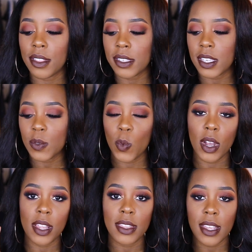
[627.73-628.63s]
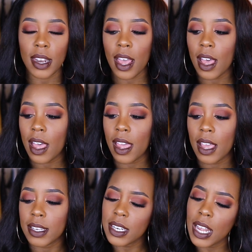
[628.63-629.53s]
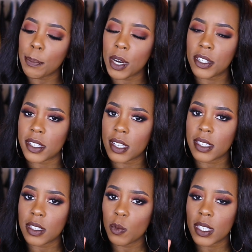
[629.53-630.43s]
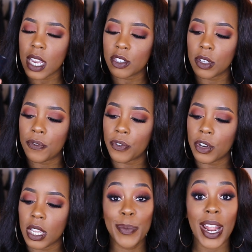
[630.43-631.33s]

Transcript: This is one that I, I did not purchase this. This was actually free.